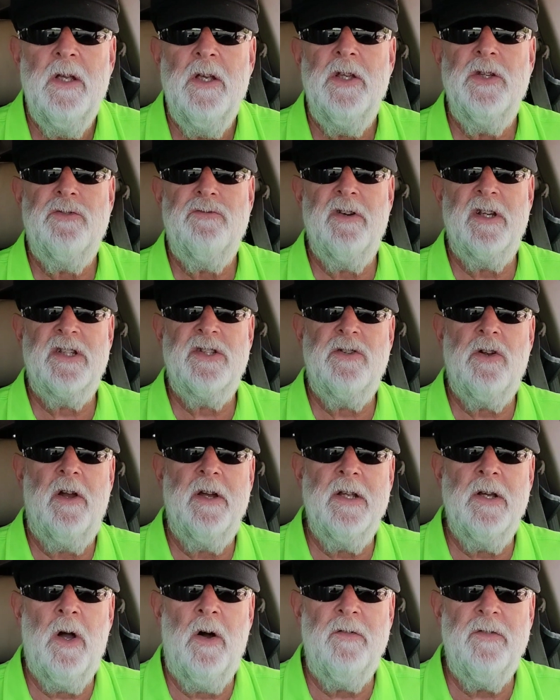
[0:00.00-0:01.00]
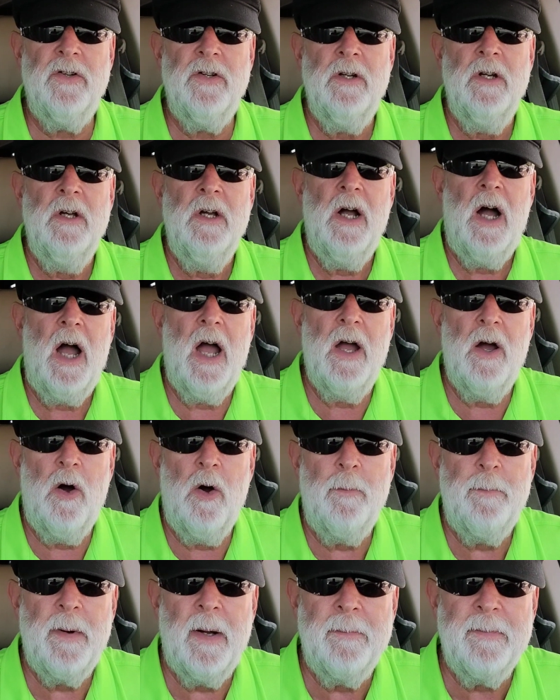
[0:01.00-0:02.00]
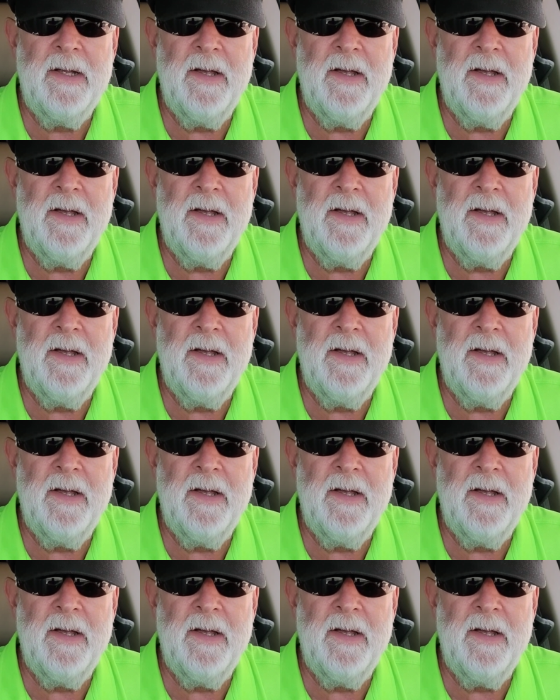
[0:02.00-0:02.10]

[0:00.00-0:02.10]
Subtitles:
This is Rick starting over. I hope I'm